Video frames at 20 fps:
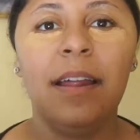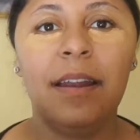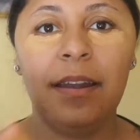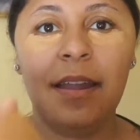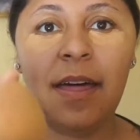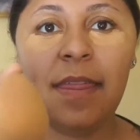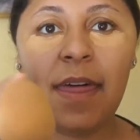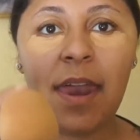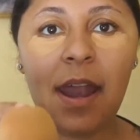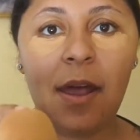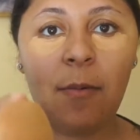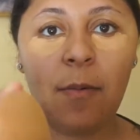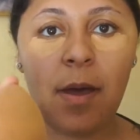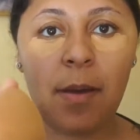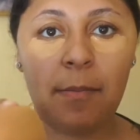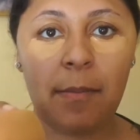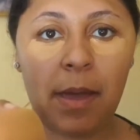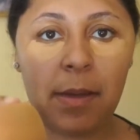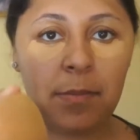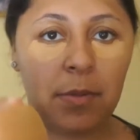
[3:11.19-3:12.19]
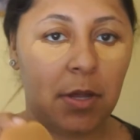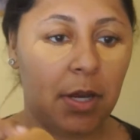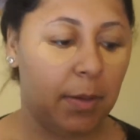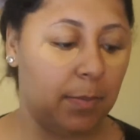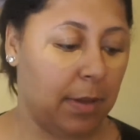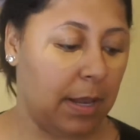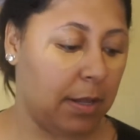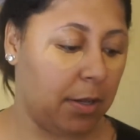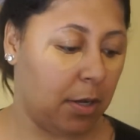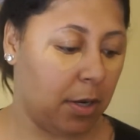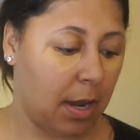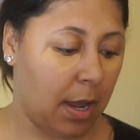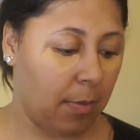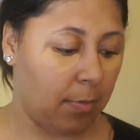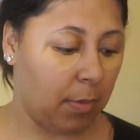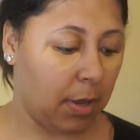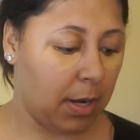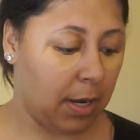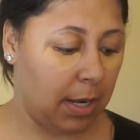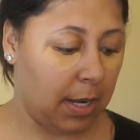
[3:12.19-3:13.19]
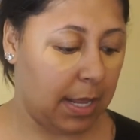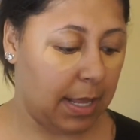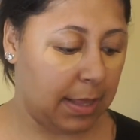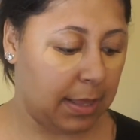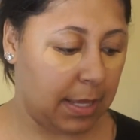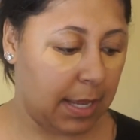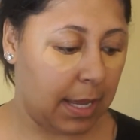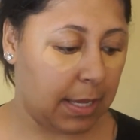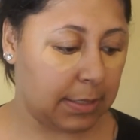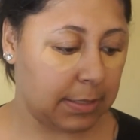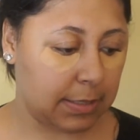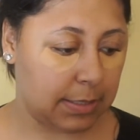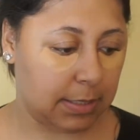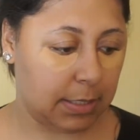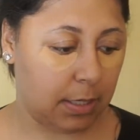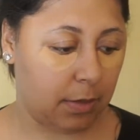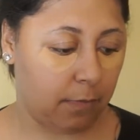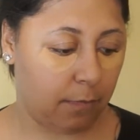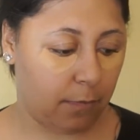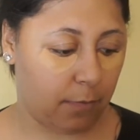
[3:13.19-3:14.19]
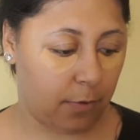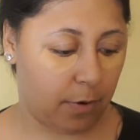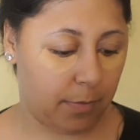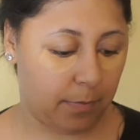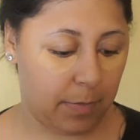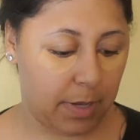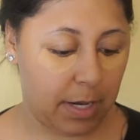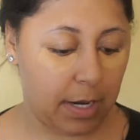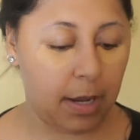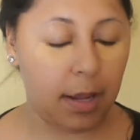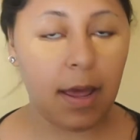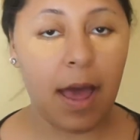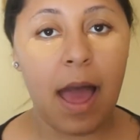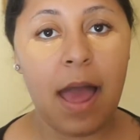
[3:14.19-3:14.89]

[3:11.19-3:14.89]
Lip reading: Now that I wet my beauty blender, I'm gonna let that sit for a minute.